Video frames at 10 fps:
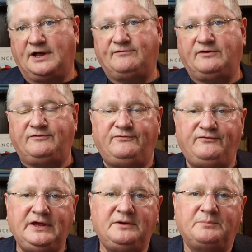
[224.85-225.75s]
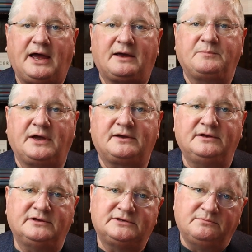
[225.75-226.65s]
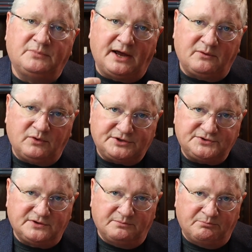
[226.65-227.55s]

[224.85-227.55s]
will have a feedback mechanism by which the